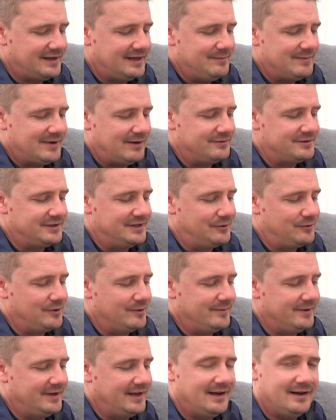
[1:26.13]
a Mountain
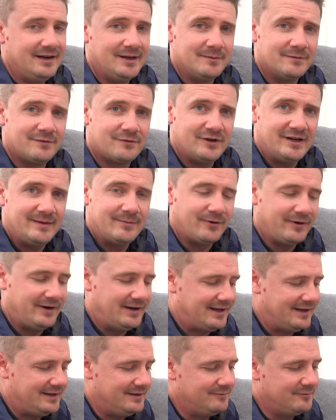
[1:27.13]
Equipment Helium
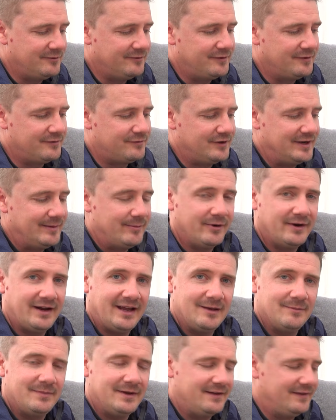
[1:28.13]
3.8 with the
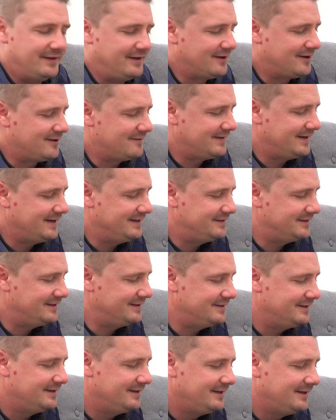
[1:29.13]
3.8 being the R
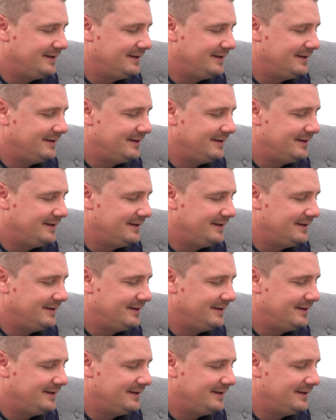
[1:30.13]
rating.